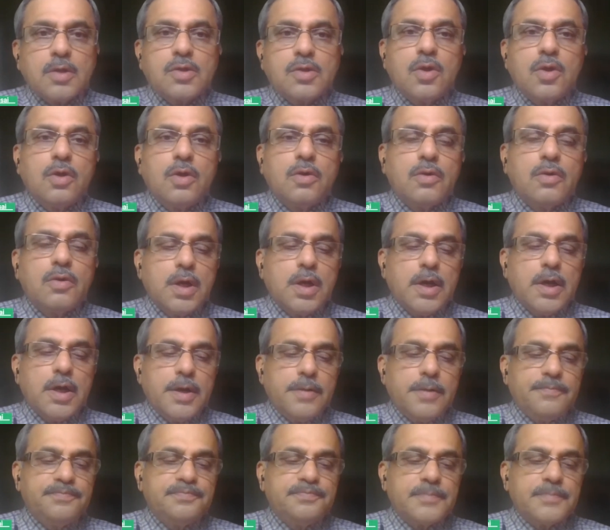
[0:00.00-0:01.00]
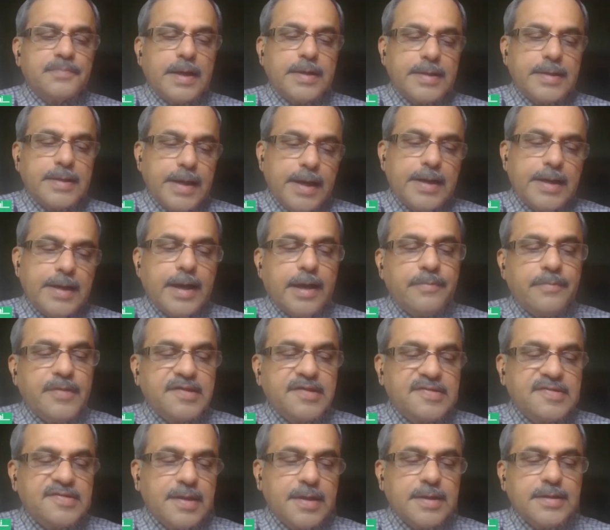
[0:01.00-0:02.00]
So uh, at the end, I
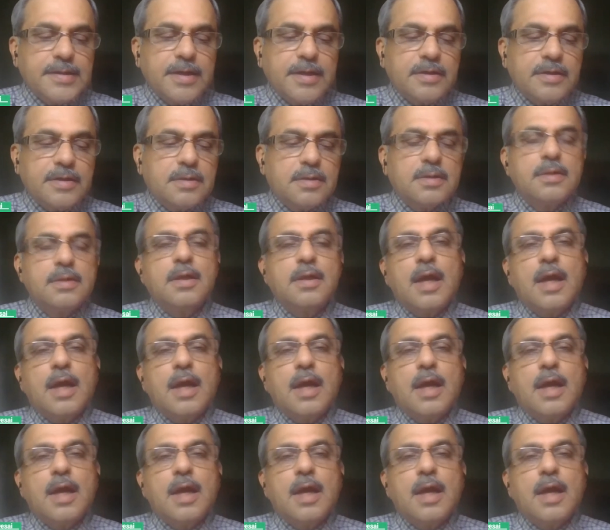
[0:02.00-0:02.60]
may say that